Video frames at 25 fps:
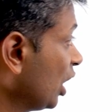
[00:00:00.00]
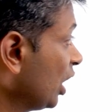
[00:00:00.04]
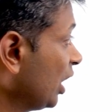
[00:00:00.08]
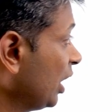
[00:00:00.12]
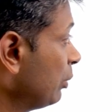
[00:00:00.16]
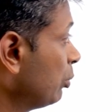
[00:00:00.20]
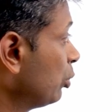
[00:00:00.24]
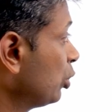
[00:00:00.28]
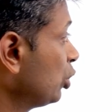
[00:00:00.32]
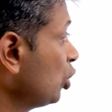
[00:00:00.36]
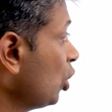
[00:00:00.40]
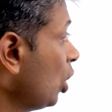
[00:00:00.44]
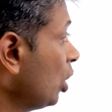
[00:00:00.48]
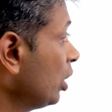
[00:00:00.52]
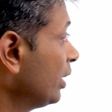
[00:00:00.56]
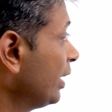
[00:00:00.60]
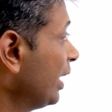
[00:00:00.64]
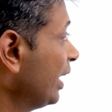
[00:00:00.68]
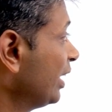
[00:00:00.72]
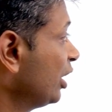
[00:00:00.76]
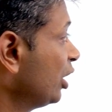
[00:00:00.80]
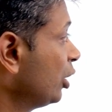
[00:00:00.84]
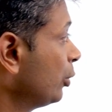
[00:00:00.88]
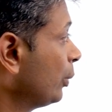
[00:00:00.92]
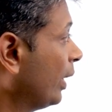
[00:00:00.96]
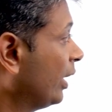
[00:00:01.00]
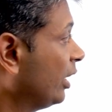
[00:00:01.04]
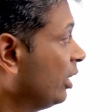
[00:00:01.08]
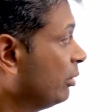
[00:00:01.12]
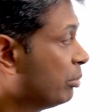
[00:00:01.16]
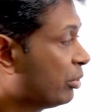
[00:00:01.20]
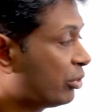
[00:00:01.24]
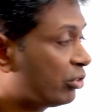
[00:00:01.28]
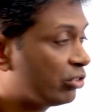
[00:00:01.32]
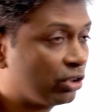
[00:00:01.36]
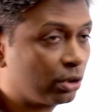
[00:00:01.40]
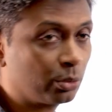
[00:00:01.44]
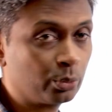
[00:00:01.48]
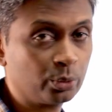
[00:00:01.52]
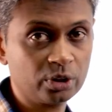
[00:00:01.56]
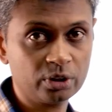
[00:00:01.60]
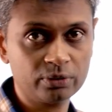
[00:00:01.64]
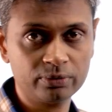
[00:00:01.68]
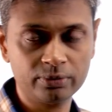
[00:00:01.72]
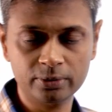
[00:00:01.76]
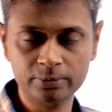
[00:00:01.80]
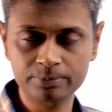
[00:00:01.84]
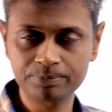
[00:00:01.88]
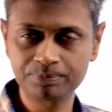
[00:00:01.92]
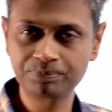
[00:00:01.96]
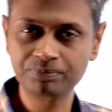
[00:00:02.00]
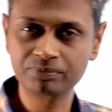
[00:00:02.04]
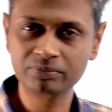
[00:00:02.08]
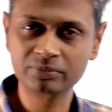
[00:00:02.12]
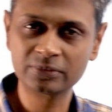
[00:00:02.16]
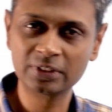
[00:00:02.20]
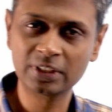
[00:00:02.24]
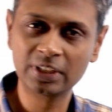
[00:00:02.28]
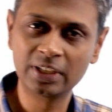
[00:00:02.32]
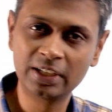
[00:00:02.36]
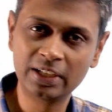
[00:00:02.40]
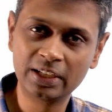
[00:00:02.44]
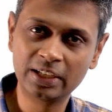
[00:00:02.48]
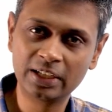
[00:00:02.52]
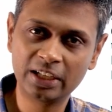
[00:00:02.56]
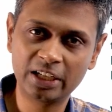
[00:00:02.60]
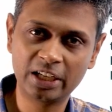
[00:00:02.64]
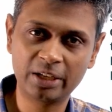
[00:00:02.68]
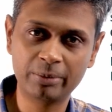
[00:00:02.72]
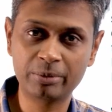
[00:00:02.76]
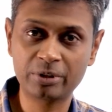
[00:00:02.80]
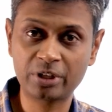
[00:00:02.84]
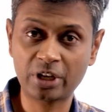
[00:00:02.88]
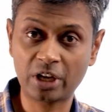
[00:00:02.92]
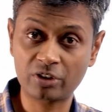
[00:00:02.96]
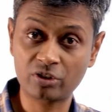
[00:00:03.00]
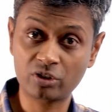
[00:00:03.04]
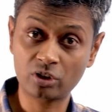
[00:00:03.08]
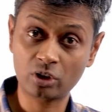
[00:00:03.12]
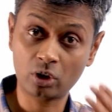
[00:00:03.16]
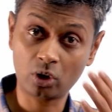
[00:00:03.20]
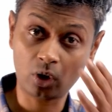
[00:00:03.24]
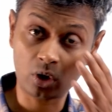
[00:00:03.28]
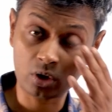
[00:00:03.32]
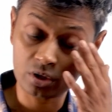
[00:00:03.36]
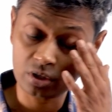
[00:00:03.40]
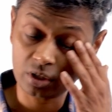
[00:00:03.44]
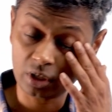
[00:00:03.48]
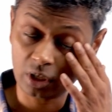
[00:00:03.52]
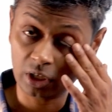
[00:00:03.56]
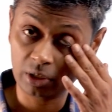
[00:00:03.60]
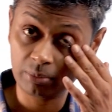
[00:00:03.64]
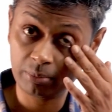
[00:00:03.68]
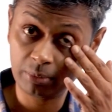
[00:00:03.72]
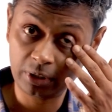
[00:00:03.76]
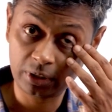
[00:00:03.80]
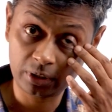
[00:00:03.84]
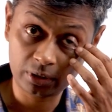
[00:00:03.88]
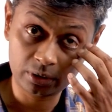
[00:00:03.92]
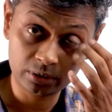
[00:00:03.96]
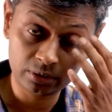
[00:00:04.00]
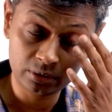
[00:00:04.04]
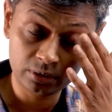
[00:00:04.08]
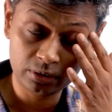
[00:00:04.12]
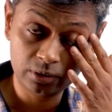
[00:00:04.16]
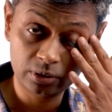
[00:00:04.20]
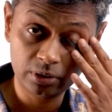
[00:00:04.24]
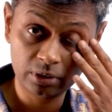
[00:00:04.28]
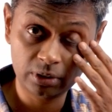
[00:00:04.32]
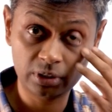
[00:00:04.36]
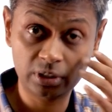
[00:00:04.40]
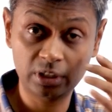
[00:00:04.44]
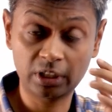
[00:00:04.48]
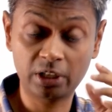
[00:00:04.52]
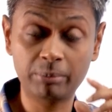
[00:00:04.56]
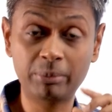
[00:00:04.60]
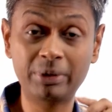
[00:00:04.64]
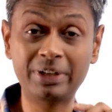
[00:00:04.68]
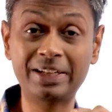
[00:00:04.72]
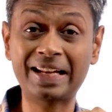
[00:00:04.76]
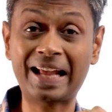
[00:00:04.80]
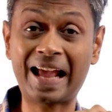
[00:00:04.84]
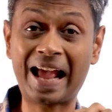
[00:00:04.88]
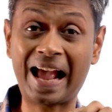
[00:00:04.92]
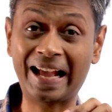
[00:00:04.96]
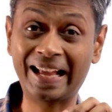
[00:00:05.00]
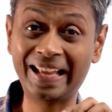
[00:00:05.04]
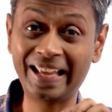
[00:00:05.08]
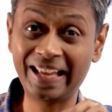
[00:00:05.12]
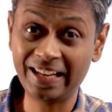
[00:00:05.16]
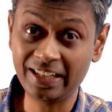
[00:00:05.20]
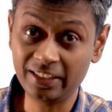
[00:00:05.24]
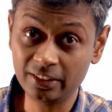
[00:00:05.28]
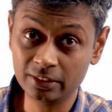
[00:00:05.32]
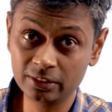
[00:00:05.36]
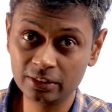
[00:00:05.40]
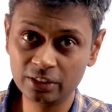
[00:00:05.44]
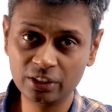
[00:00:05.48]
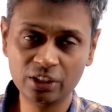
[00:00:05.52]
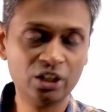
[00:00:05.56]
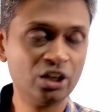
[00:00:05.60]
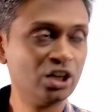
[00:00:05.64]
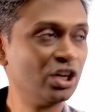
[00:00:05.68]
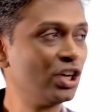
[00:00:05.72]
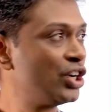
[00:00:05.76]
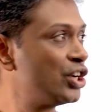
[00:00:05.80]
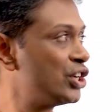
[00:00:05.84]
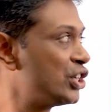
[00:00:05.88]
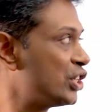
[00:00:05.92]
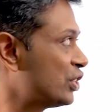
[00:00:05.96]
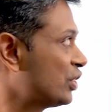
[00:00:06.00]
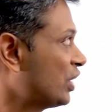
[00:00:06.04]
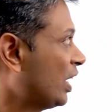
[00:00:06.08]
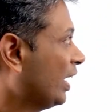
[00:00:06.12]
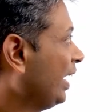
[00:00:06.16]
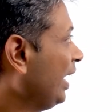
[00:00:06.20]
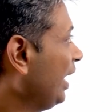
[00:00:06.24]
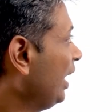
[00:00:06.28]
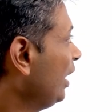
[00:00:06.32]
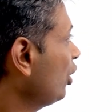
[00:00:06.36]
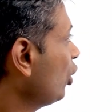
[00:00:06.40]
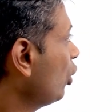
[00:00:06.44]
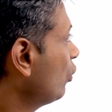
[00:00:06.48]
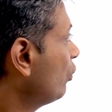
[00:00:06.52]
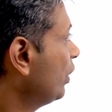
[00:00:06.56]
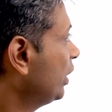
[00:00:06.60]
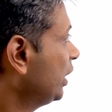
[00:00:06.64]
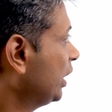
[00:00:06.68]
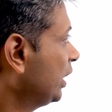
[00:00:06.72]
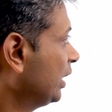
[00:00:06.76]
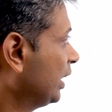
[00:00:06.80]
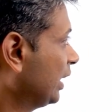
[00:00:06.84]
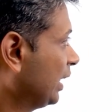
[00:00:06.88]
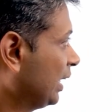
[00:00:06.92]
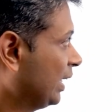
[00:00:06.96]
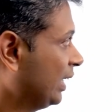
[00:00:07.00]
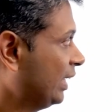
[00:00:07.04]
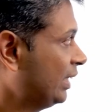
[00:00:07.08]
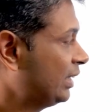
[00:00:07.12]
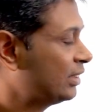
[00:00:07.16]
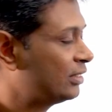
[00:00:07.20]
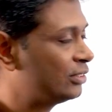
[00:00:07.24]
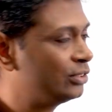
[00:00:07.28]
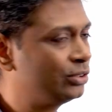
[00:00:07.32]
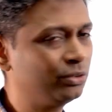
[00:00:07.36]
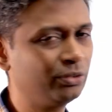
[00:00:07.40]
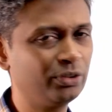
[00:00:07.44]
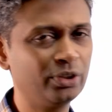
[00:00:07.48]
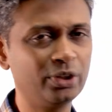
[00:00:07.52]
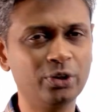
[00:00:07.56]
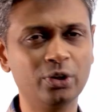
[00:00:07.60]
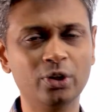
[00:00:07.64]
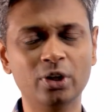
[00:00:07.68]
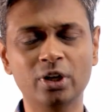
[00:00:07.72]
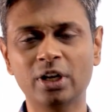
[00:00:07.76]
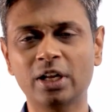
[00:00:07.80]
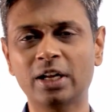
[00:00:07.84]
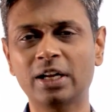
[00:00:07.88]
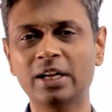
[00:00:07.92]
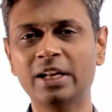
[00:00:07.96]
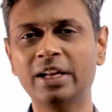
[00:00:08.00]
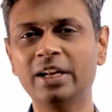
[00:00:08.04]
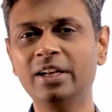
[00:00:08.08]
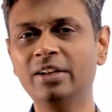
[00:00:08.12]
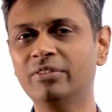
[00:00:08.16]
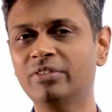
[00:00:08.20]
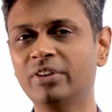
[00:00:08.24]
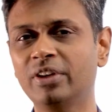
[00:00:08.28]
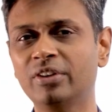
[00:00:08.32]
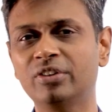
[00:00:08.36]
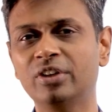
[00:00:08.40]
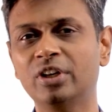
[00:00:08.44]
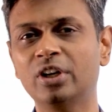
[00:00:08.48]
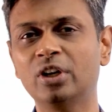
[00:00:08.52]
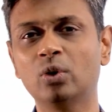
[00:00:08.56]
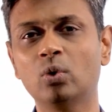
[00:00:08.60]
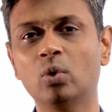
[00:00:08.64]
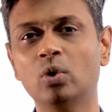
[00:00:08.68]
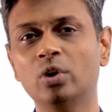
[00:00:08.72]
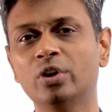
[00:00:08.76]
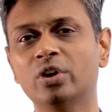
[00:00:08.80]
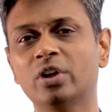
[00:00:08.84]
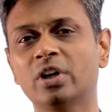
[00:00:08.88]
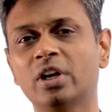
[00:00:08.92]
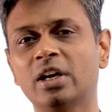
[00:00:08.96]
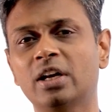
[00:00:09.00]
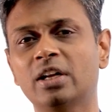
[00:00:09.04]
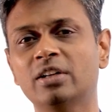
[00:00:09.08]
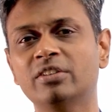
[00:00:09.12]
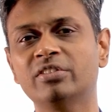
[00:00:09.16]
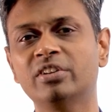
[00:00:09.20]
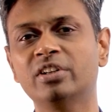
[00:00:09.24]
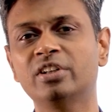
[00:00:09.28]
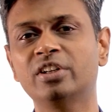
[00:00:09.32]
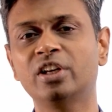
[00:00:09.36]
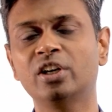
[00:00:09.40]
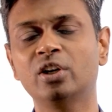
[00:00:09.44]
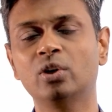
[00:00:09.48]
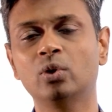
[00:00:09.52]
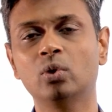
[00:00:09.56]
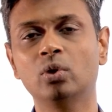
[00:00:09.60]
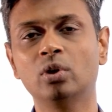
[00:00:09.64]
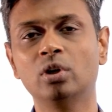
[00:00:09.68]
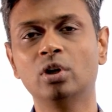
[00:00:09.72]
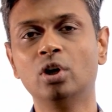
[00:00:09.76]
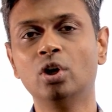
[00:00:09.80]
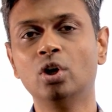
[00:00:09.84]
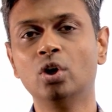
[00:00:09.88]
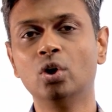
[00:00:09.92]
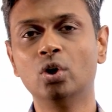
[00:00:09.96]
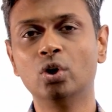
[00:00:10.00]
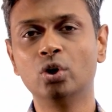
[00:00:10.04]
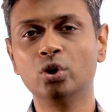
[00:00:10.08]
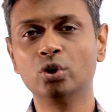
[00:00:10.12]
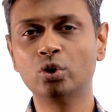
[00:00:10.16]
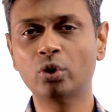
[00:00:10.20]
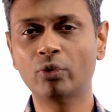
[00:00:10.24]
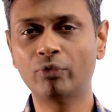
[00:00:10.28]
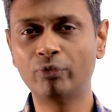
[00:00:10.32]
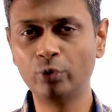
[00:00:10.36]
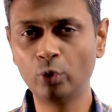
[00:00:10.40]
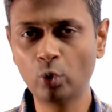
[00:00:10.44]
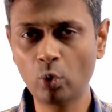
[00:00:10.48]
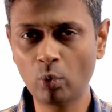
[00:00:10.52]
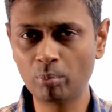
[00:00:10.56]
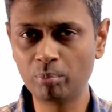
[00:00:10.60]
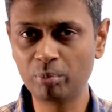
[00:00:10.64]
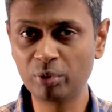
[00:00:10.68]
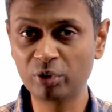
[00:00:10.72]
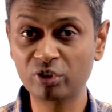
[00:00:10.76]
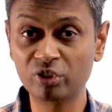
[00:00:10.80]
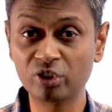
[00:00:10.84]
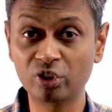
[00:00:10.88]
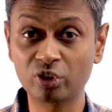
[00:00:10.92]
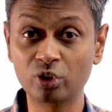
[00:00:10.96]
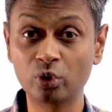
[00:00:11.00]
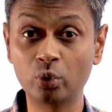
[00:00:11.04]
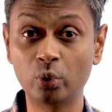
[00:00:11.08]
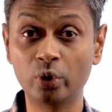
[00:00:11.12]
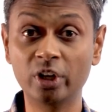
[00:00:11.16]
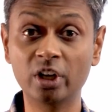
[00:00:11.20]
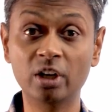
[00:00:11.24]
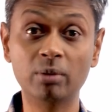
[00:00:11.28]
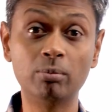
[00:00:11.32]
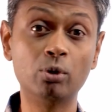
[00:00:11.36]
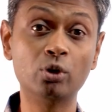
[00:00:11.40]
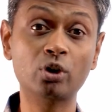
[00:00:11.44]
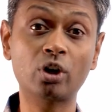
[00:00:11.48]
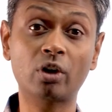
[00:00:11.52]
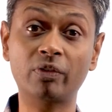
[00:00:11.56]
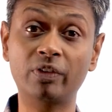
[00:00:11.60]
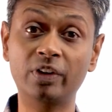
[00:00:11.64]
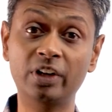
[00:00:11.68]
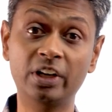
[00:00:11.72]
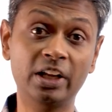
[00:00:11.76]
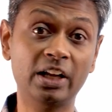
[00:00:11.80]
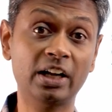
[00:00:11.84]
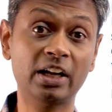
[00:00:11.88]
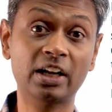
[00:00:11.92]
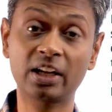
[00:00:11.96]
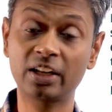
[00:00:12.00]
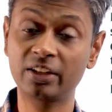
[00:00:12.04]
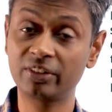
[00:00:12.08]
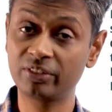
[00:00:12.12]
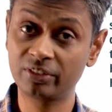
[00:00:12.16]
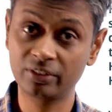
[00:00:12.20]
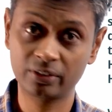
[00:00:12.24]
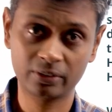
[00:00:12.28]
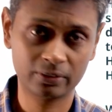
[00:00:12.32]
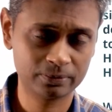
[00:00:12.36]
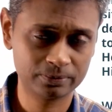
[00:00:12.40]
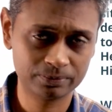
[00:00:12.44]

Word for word: he would not get into any business with her. Himaja has crossed her limit, limit again. She's again offended the client. So here you're in a client-facing role, you're in a consulting role. You have no business going about offending clients.